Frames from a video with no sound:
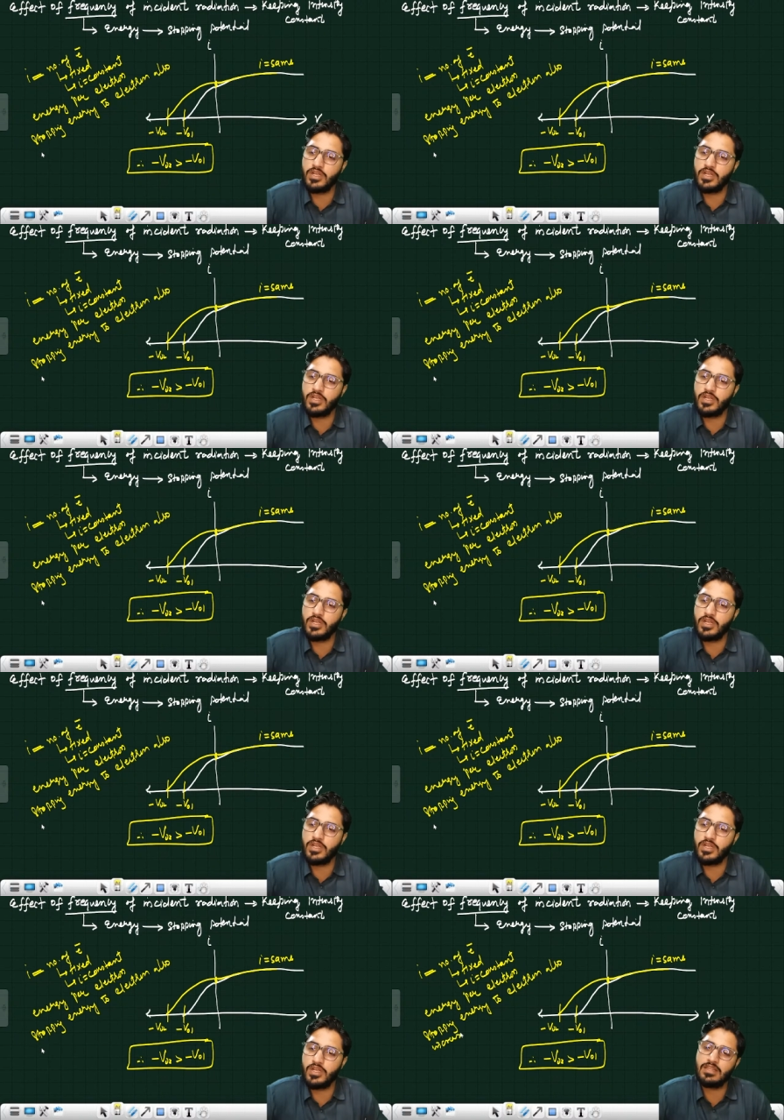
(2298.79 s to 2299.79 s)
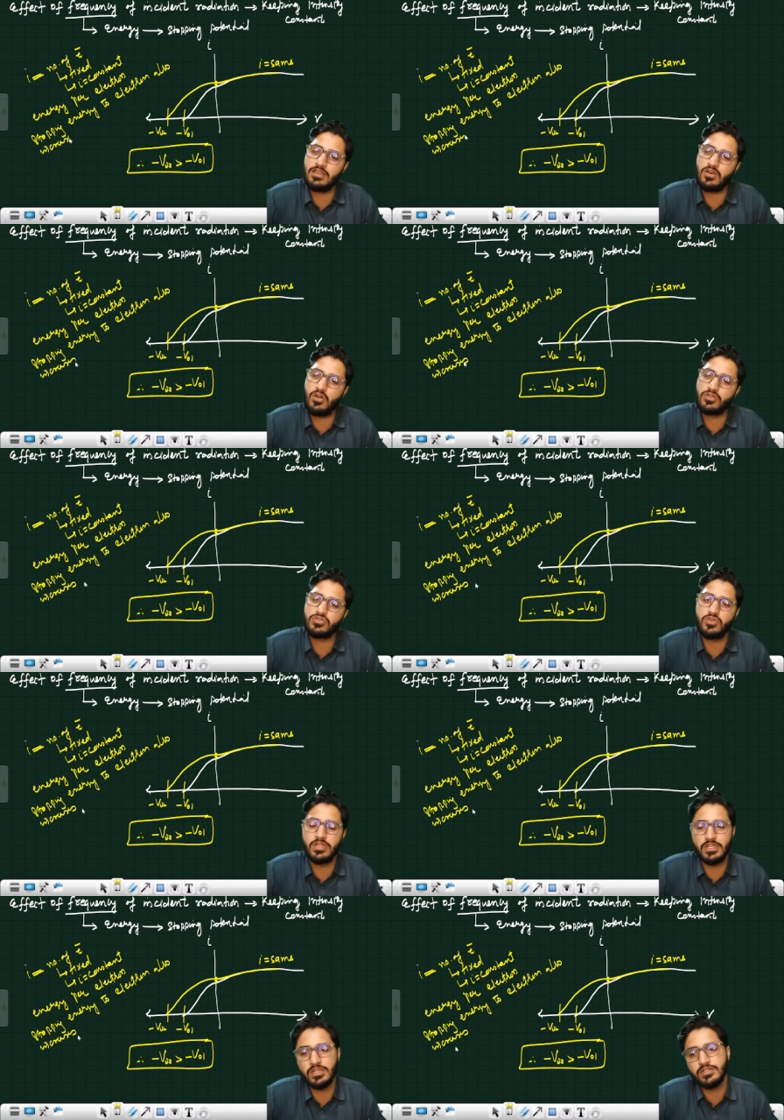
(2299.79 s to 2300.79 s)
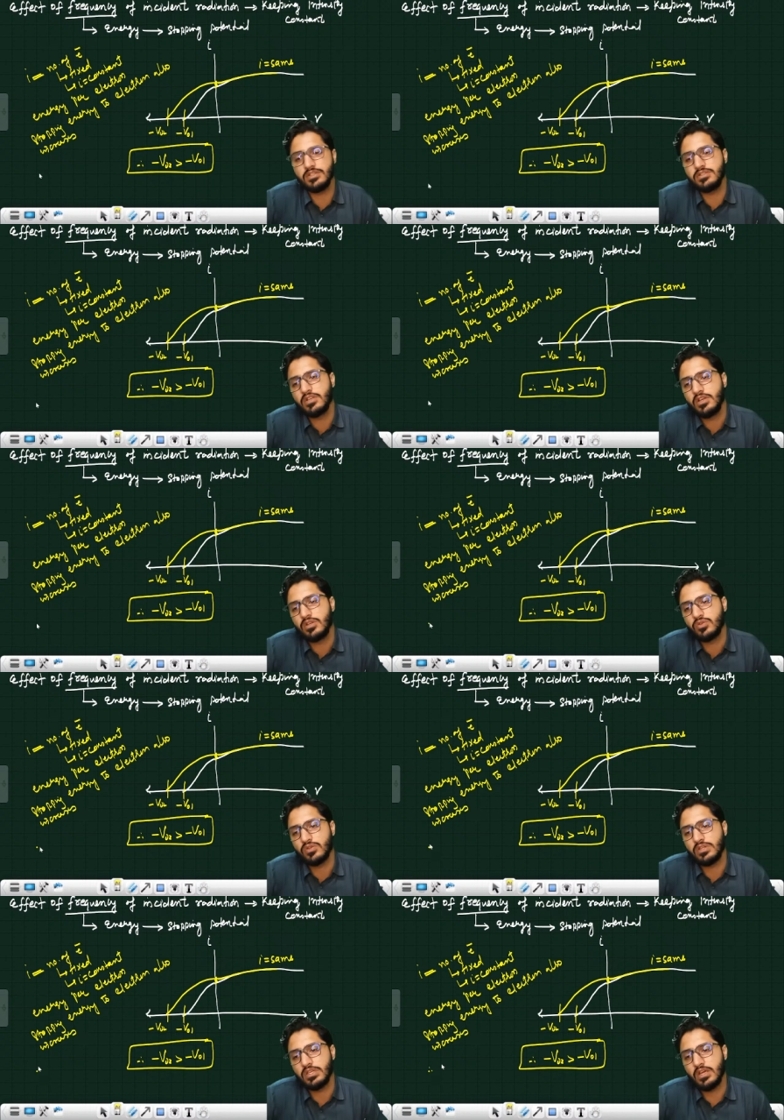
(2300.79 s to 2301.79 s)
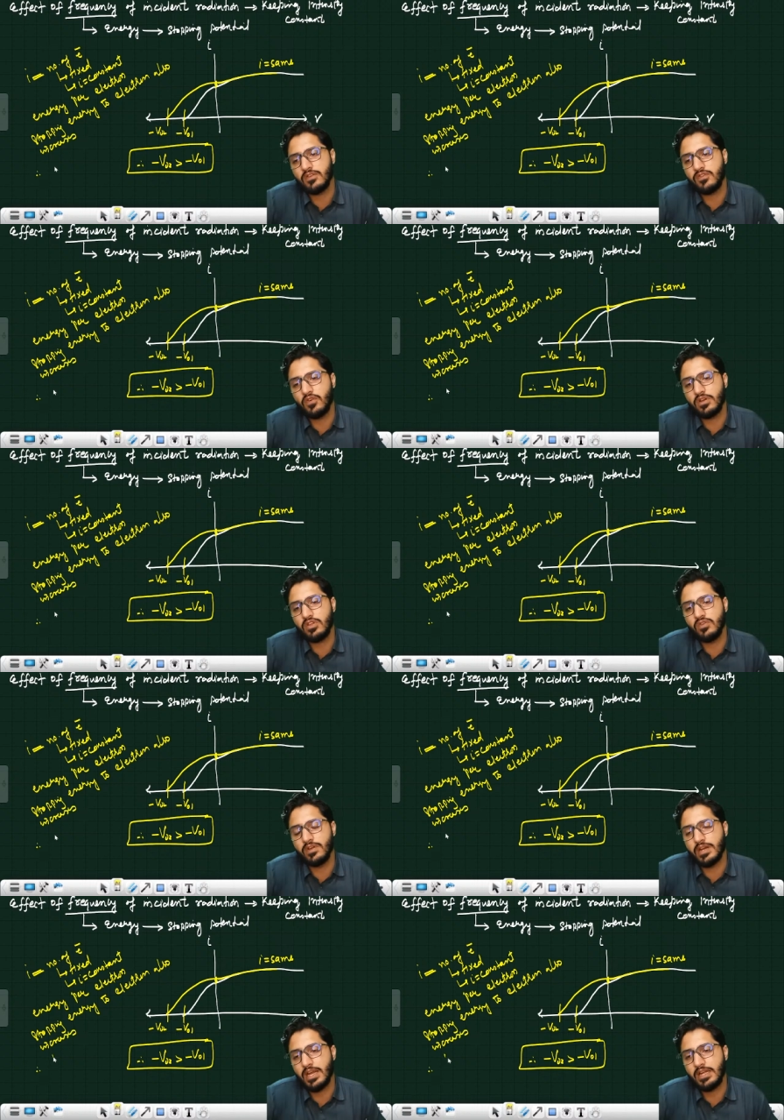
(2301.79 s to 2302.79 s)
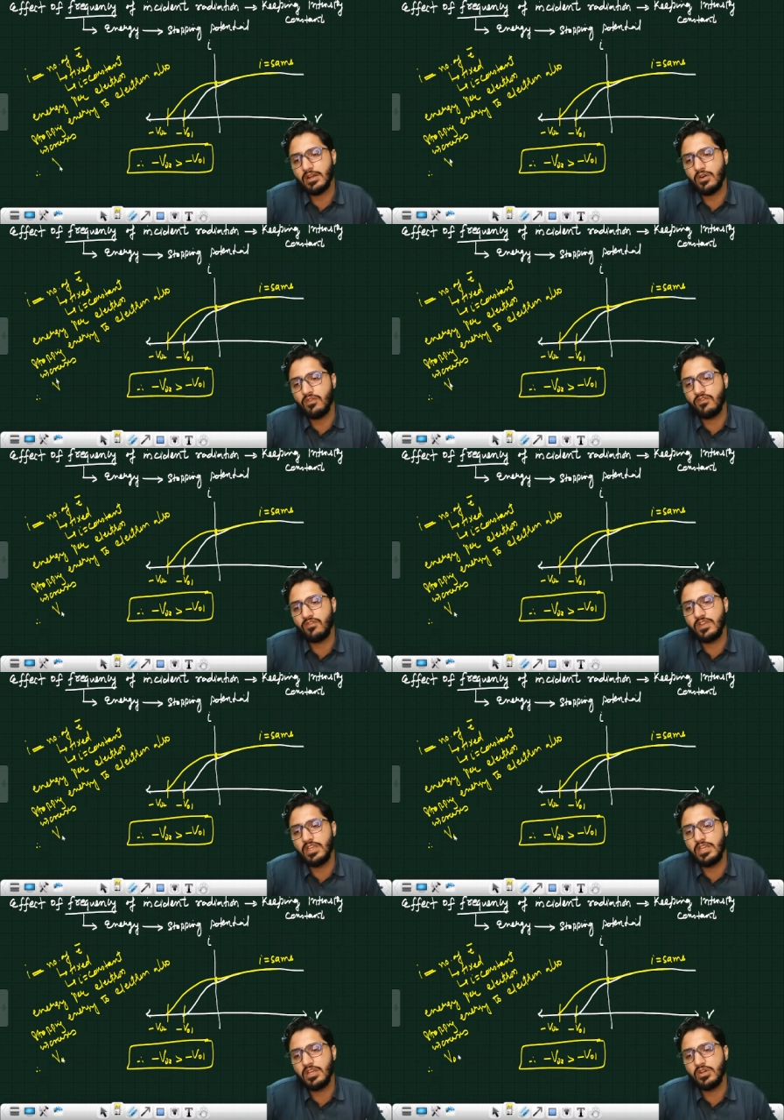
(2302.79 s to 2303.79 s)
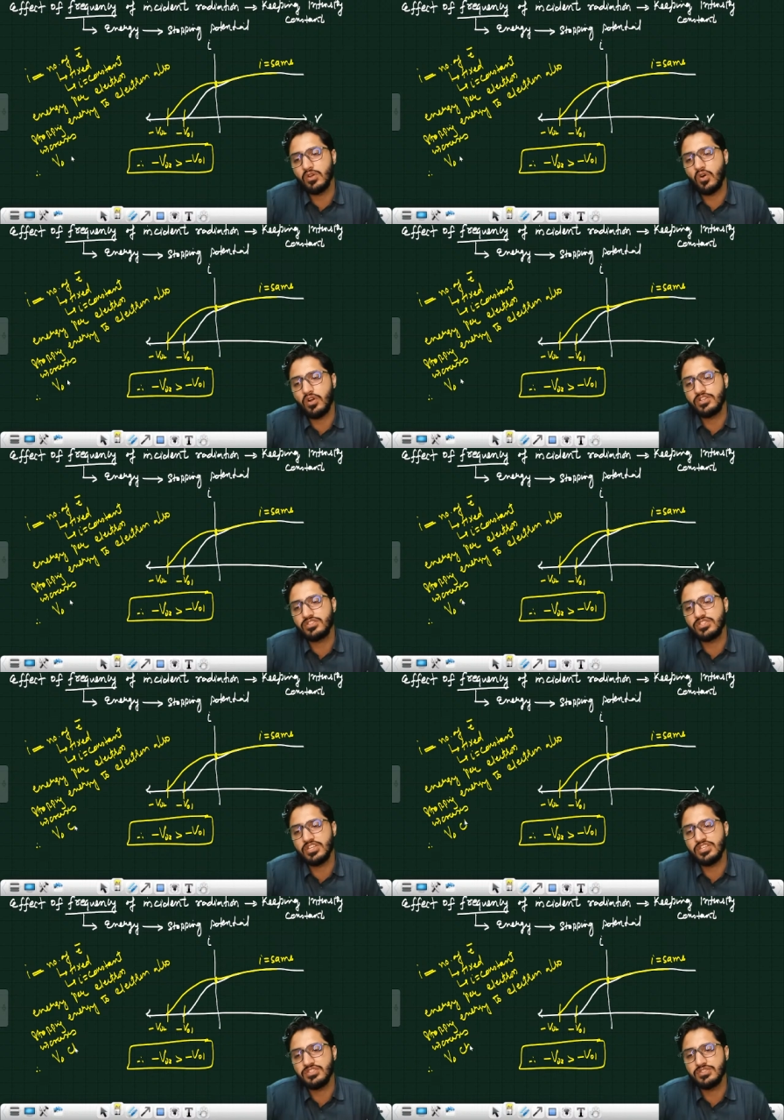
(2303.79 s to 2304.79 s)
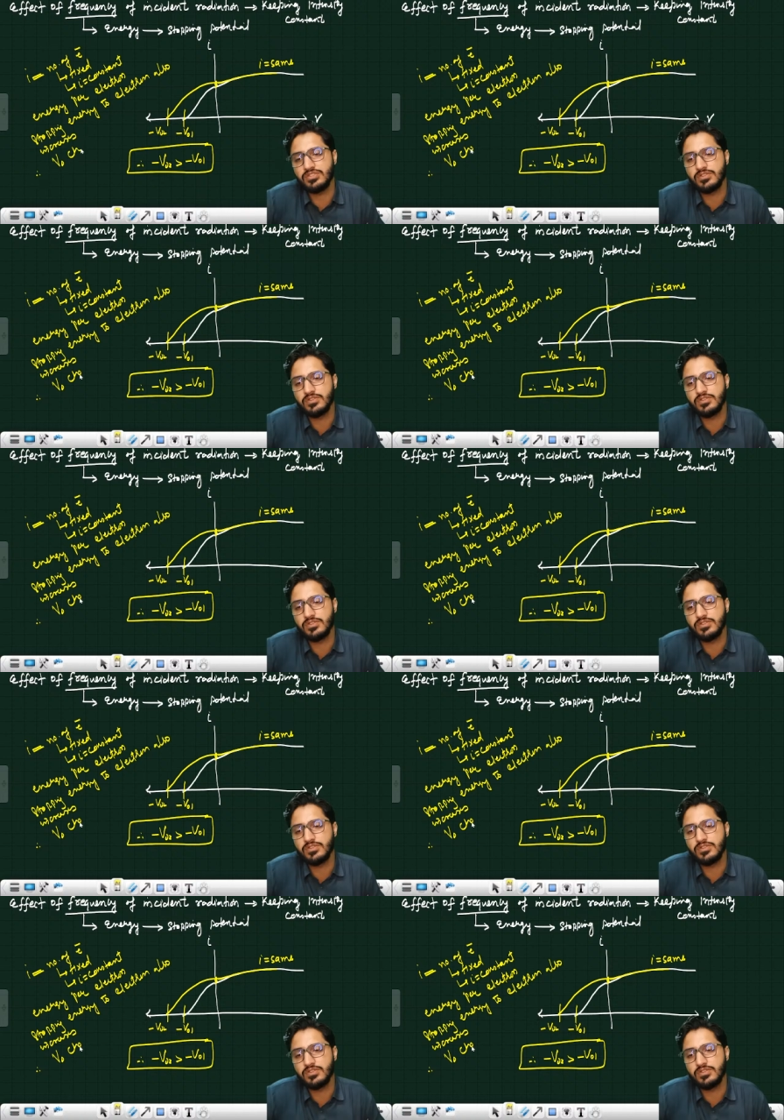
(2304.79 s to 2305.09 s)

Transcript: If that thing also increases, so therefore you will write now V naught changes.